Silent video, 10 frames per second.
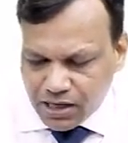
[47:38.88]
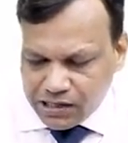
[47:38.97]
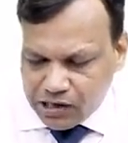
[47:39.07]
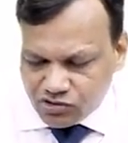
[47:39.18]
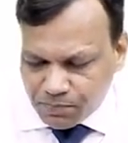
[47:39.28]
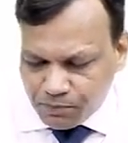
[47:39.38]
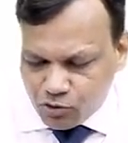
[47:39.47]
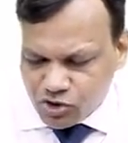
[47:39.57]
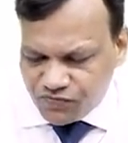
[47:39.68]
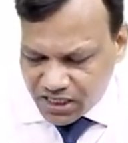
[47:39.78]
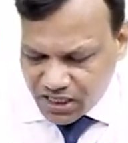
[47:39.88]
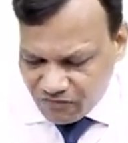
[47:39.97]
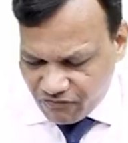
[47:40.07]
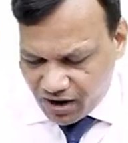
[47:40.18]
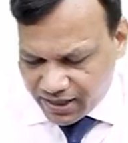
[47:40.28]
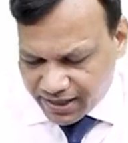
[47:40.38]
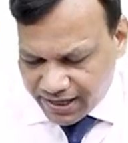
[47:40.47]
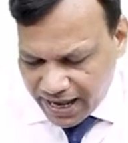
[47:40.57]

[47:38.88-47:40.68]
Now suppose we give 1